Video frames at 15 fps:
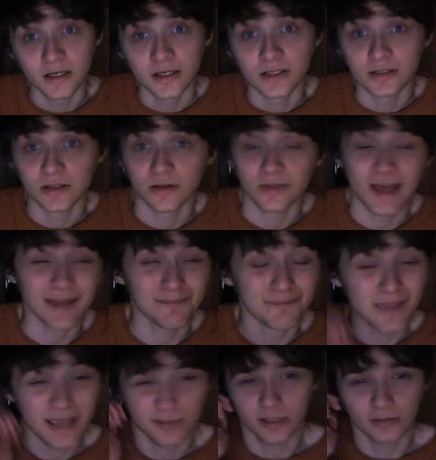So that
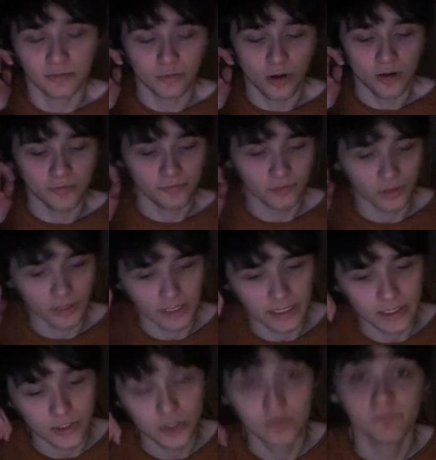may be worth looking
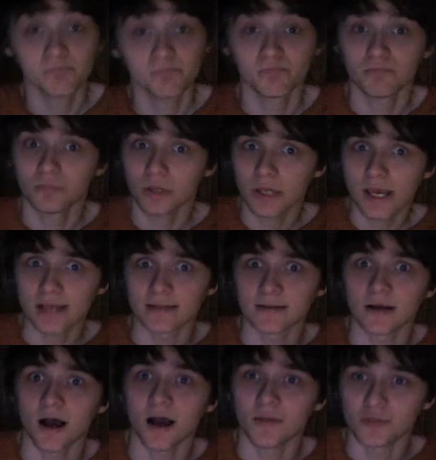into. But yes,
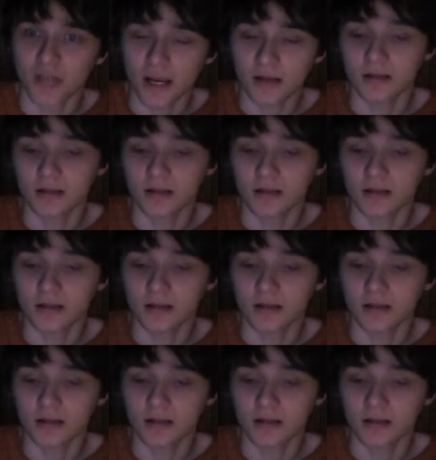I'm Jack